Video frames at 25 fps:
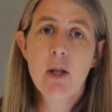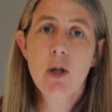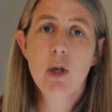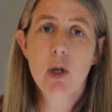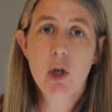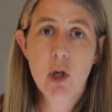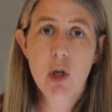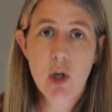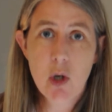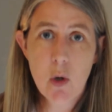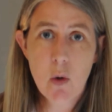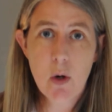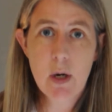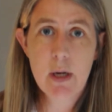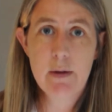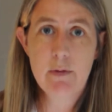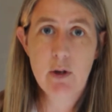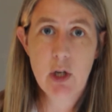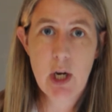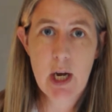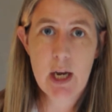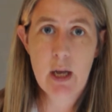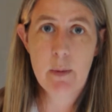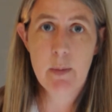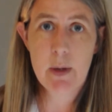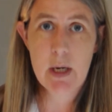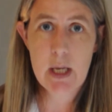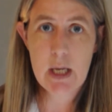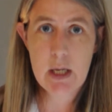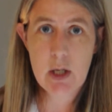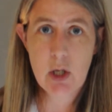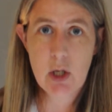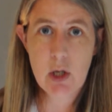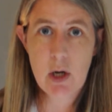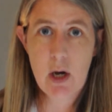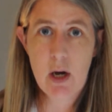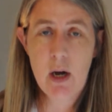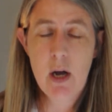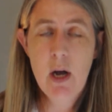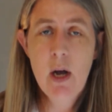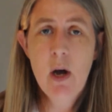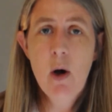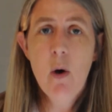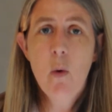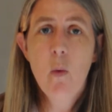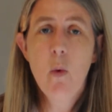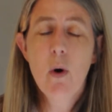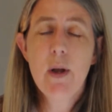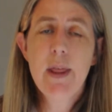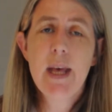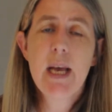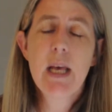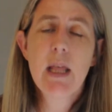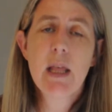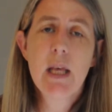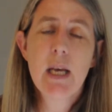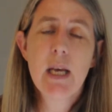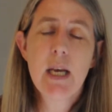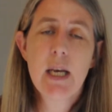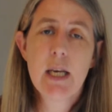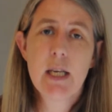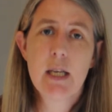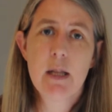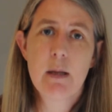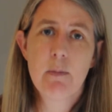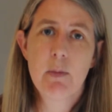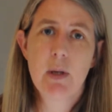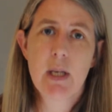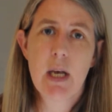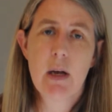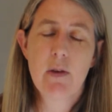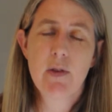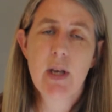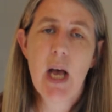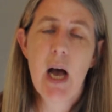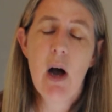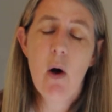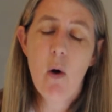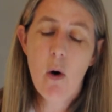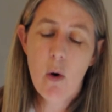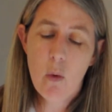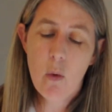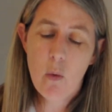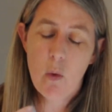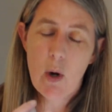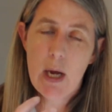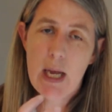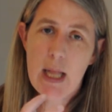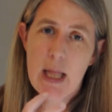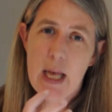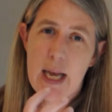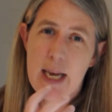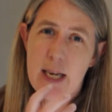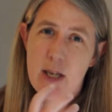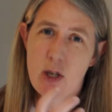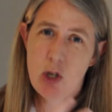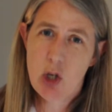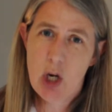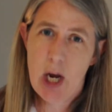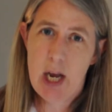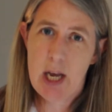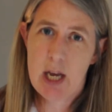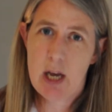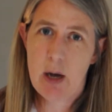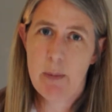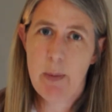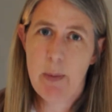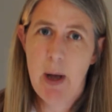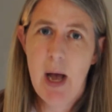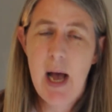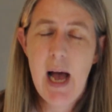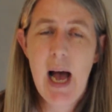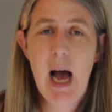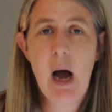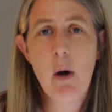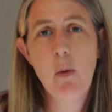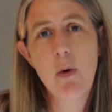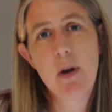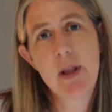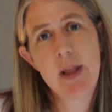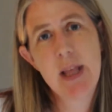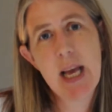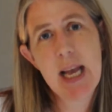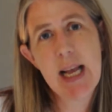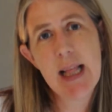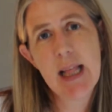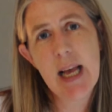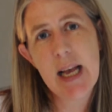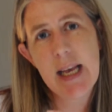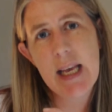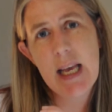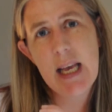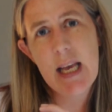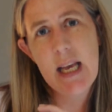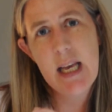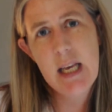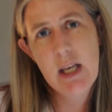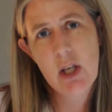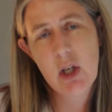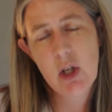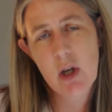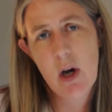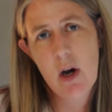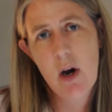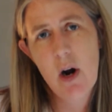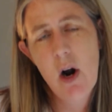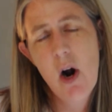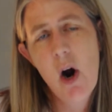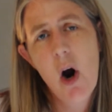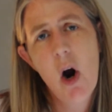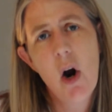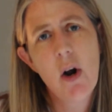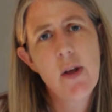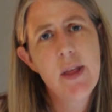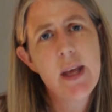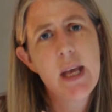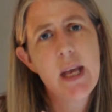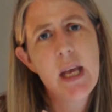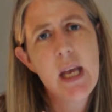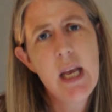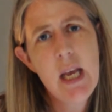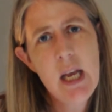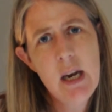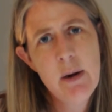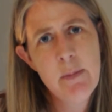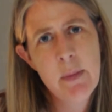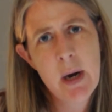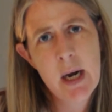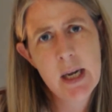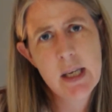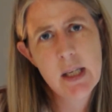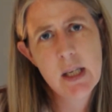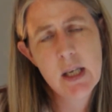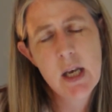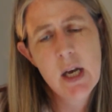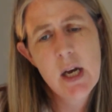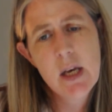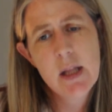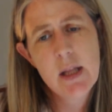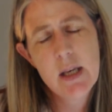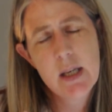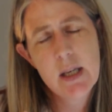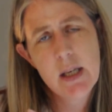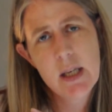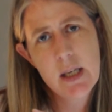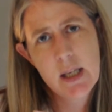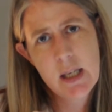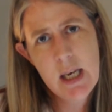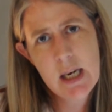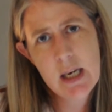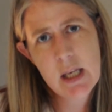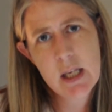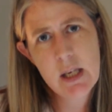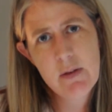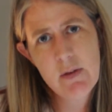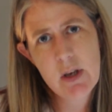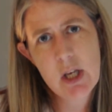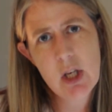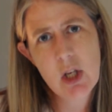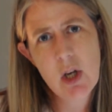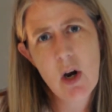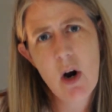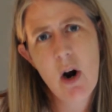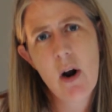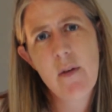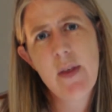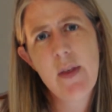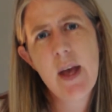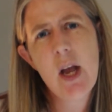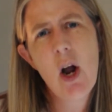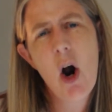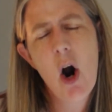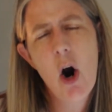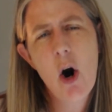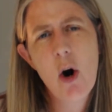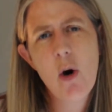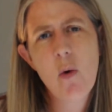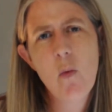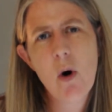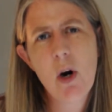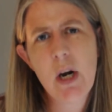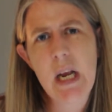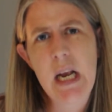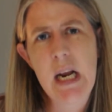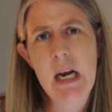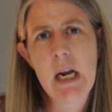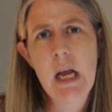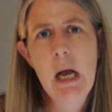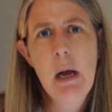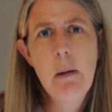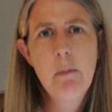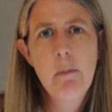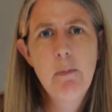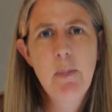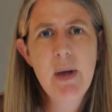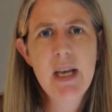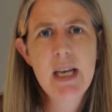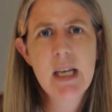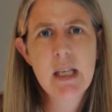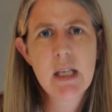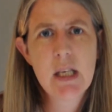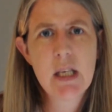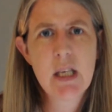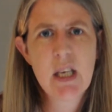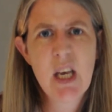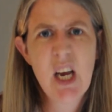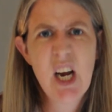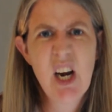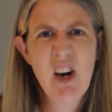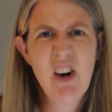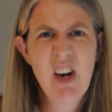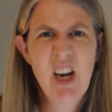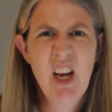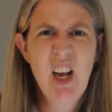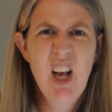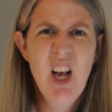story of Jacob and Esau, were they thinking to themselves, how are we like Jacob? How are they like Esau? Are the Edomites, the descendants of Esau, are they hardworking, big and scary,